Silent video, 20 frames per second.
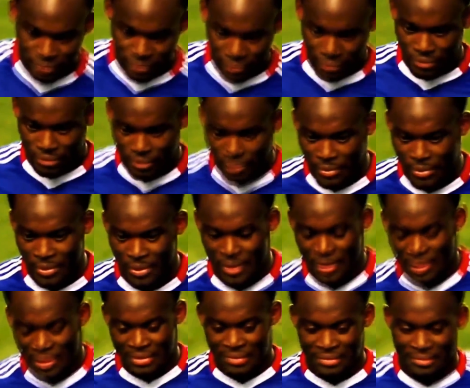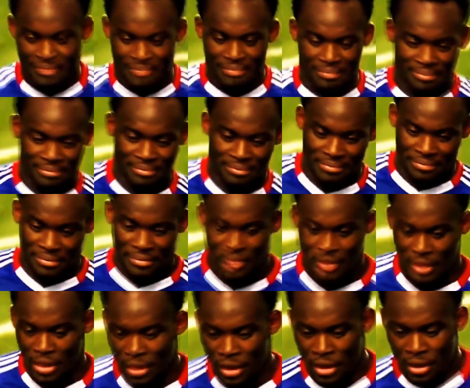Michael Essien.
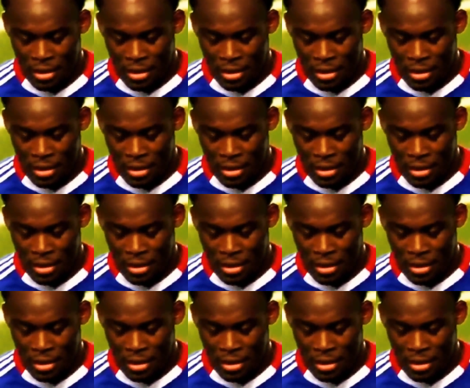Yeah, Michael